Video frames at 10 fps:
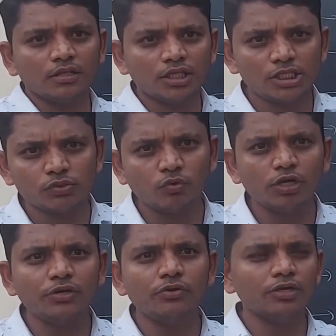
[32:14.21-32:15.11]
This is
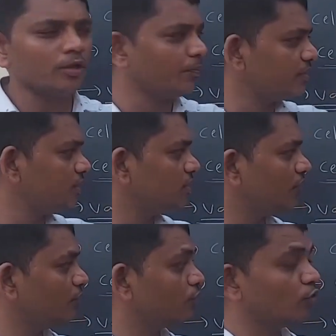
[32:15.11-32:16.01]
only due to the presence
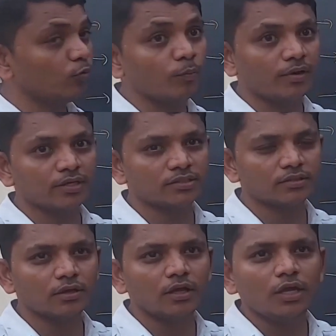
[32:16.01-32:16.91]
of
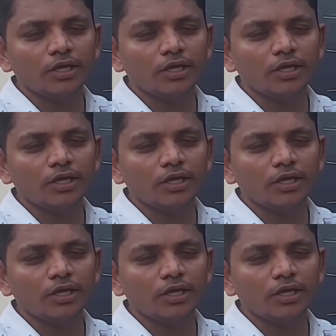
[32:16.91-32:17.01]
chromoplast.